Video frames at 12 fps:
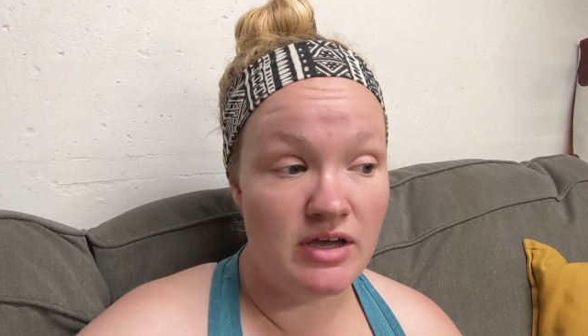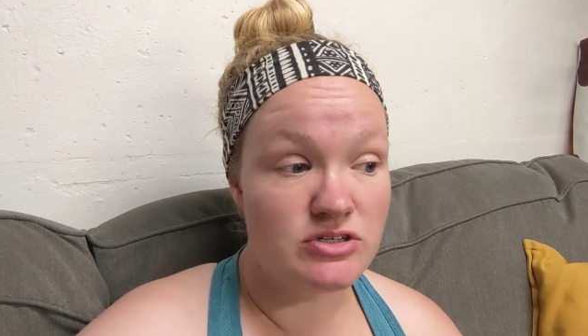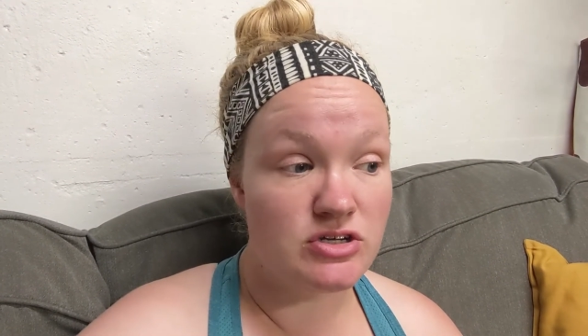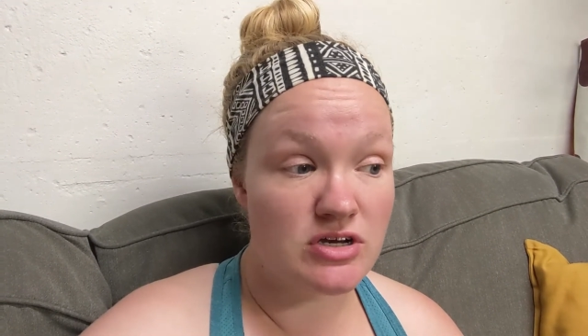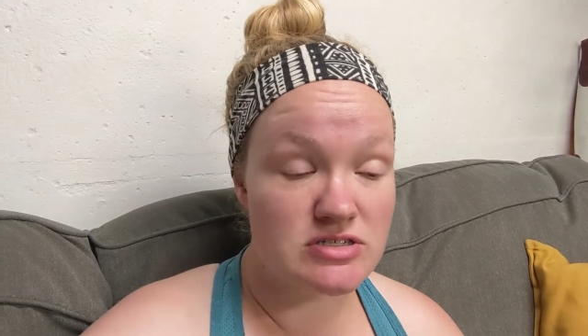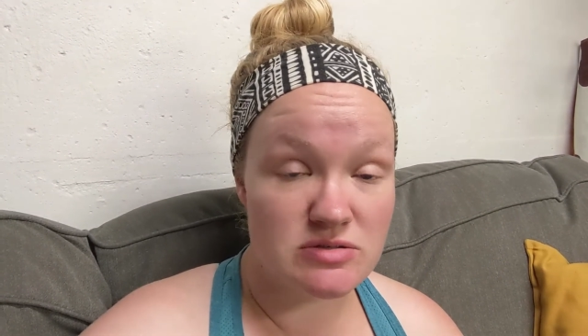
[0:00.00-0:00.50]

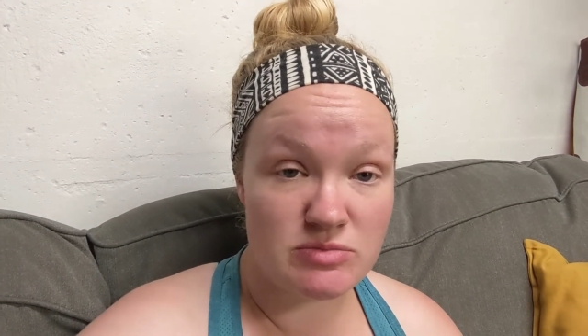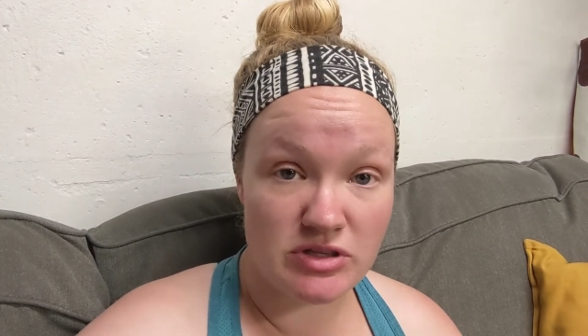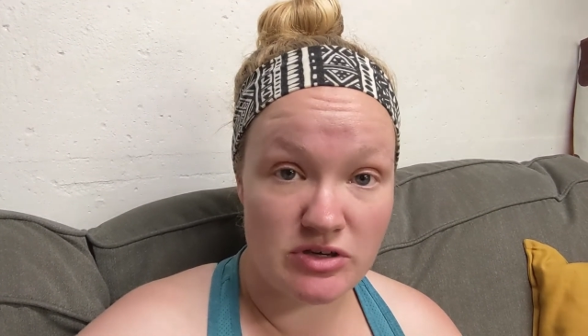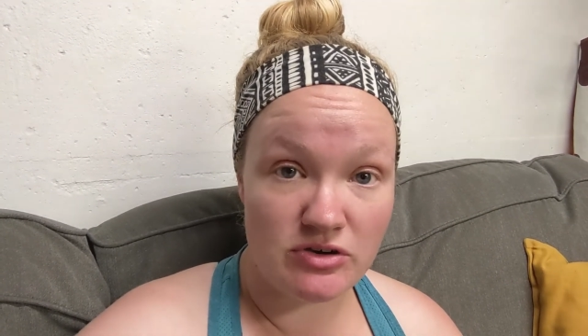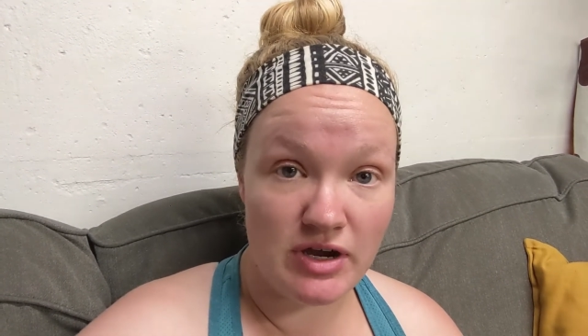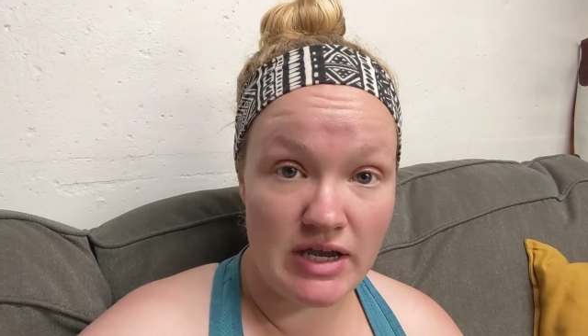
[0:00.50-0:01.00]
toss them in the
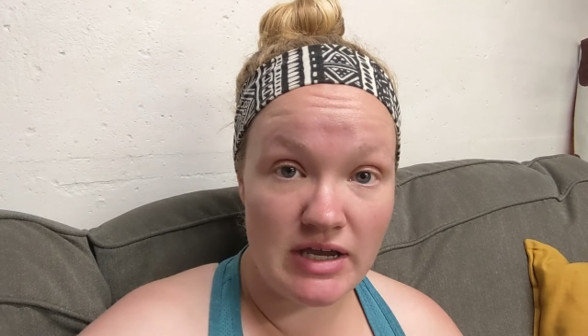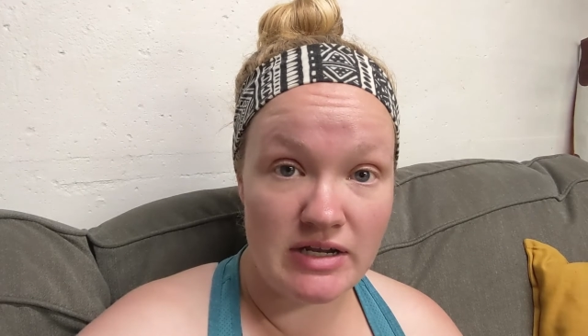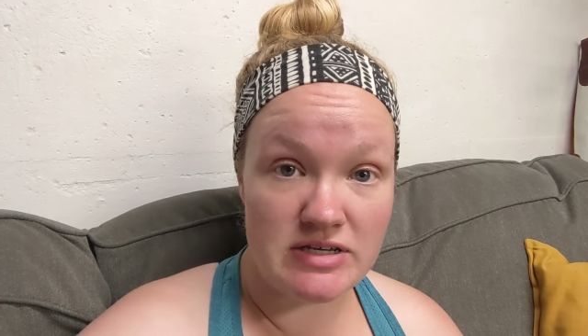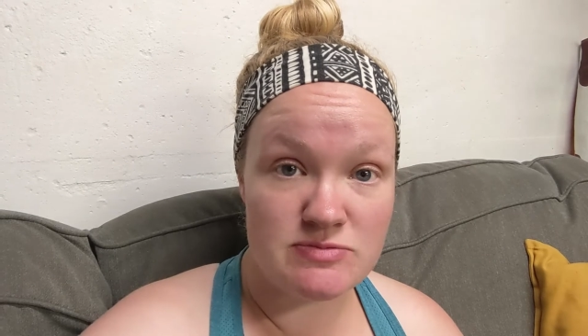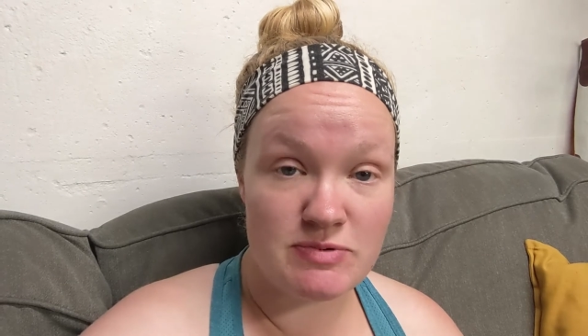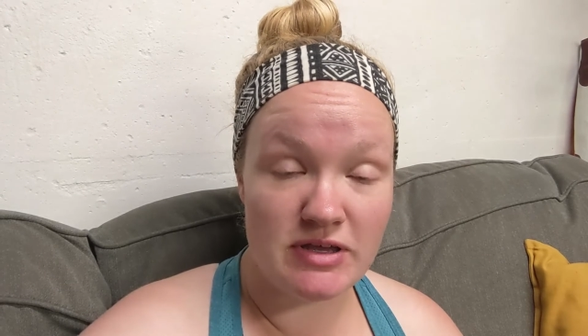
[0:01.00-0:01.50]
crate, and
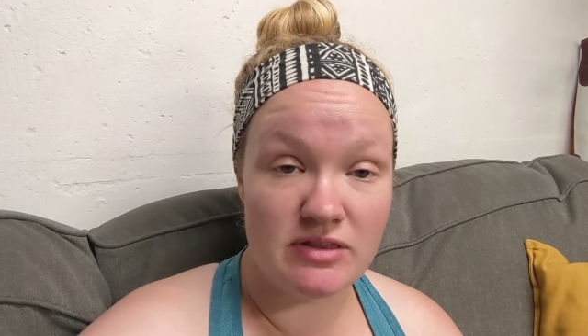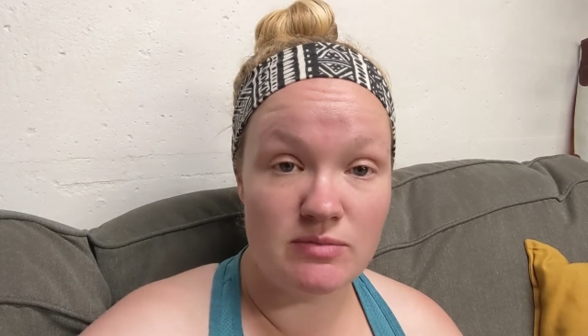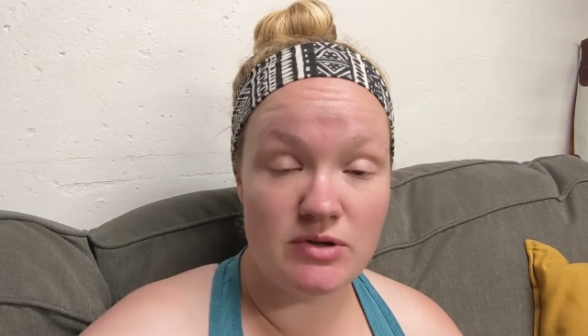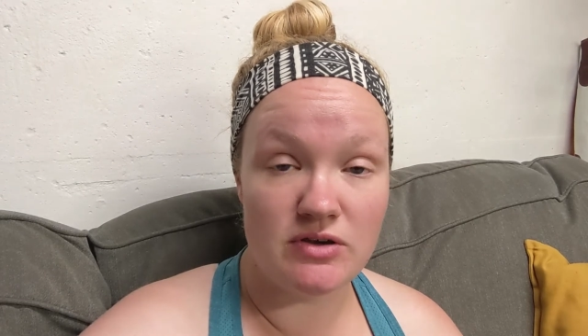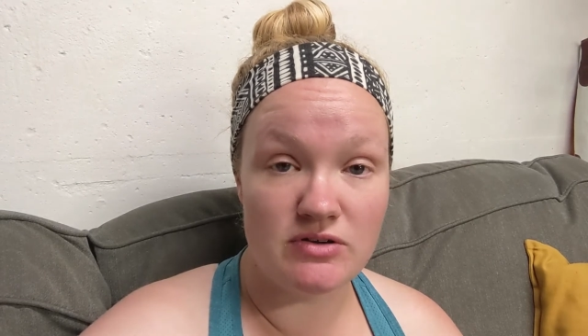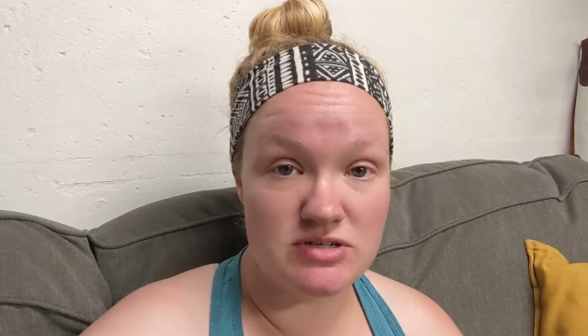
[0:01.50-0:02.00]
expect them
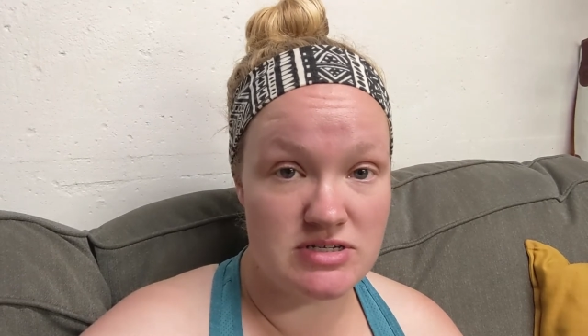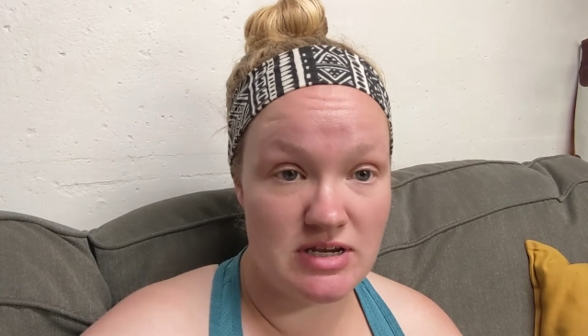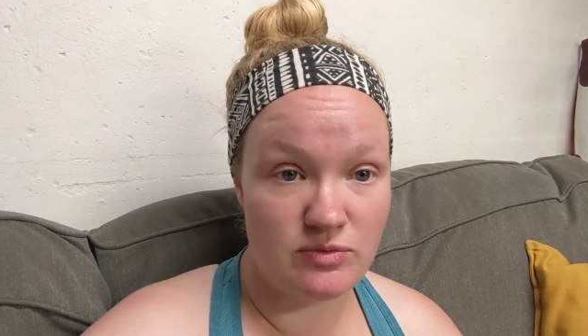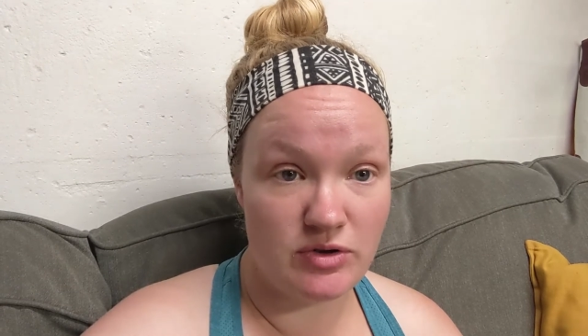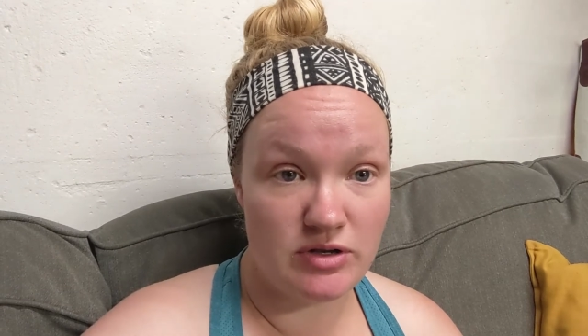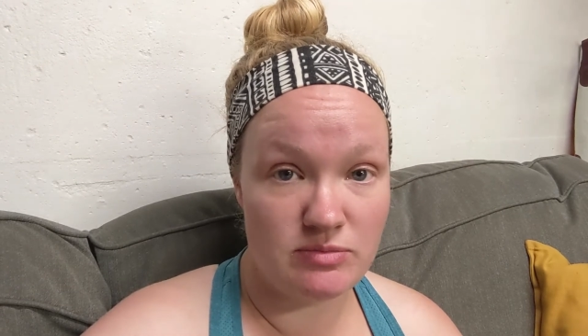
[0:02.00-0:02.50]
to understand
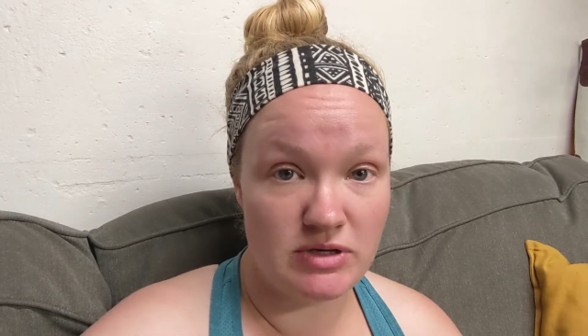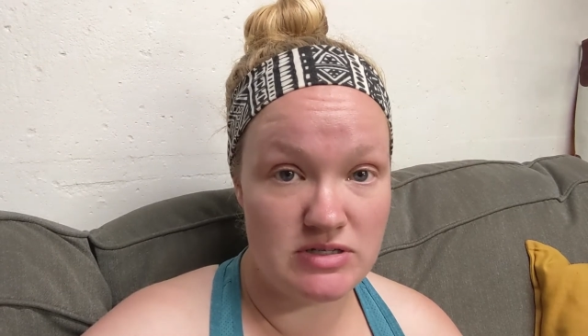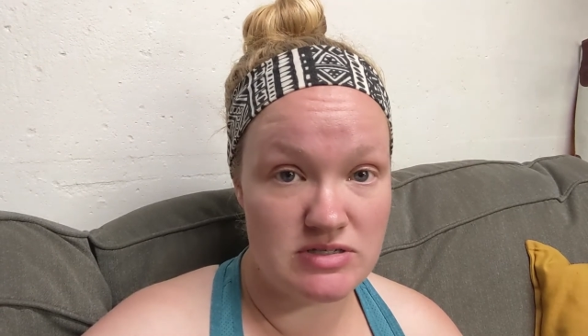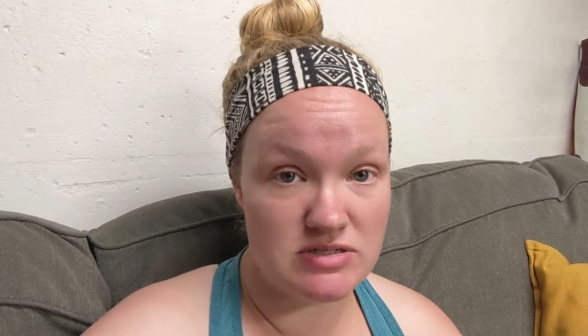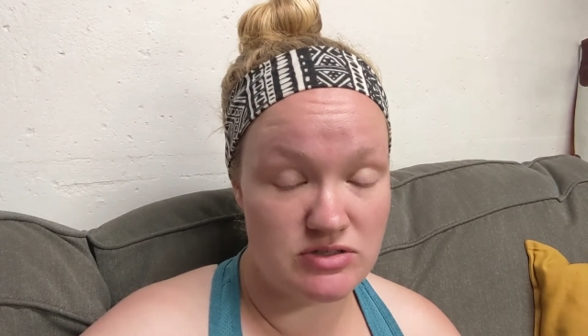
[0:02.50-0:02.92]
what it means.